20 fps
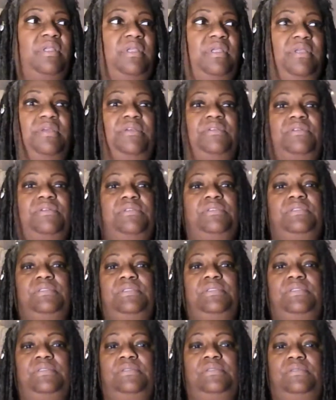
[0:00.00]
is
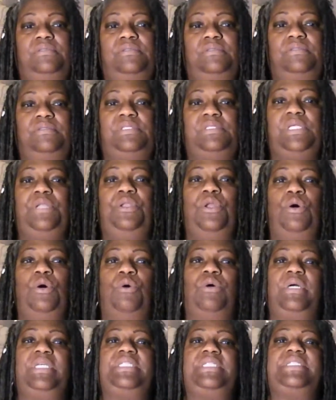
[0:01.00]
the
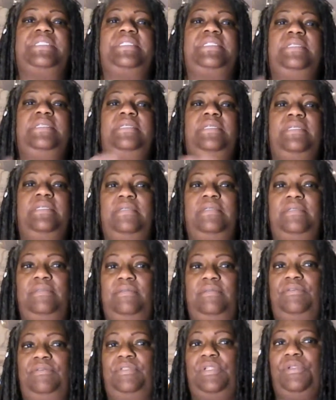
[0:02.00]
noise.
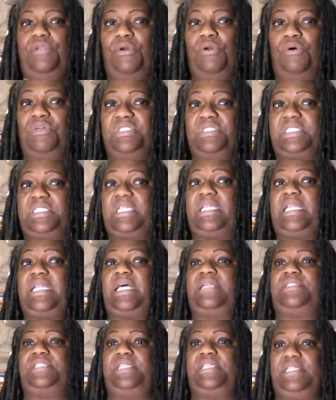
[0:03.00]
The noise that
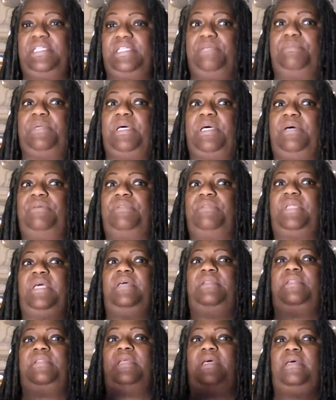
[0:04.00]
I tell you about
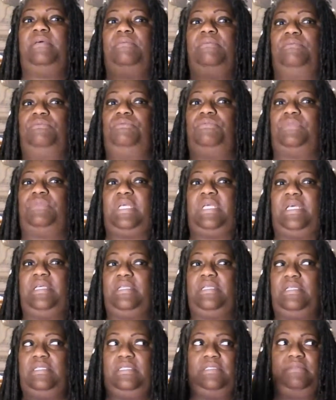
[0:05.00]
that
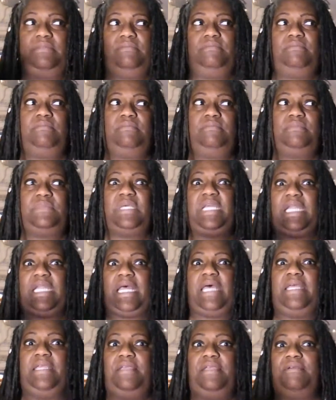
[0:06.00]
that
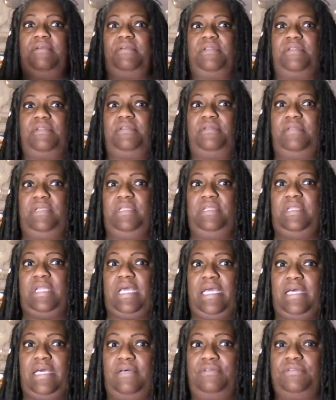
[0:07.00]
I hear in
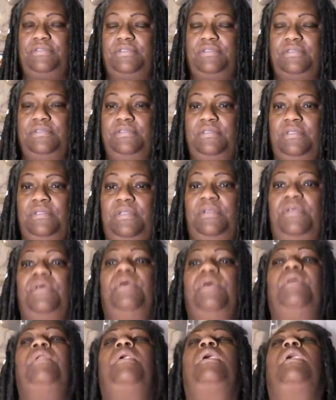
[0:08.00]
the house,
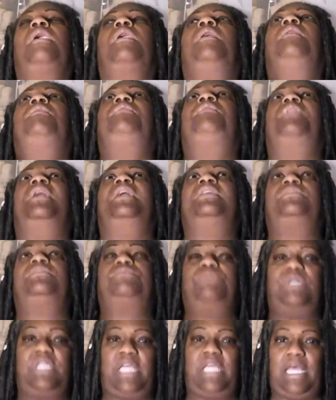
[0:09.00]
that's
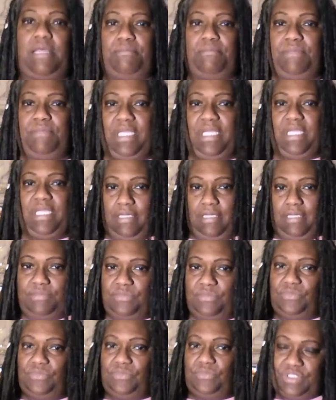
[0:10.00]
what got me
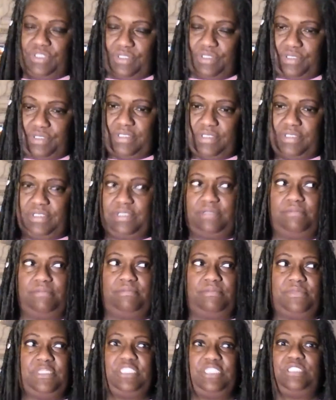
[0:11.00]
up
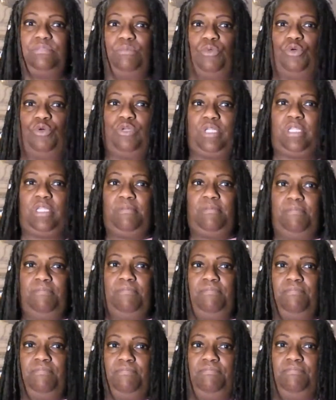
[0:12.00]
this morning.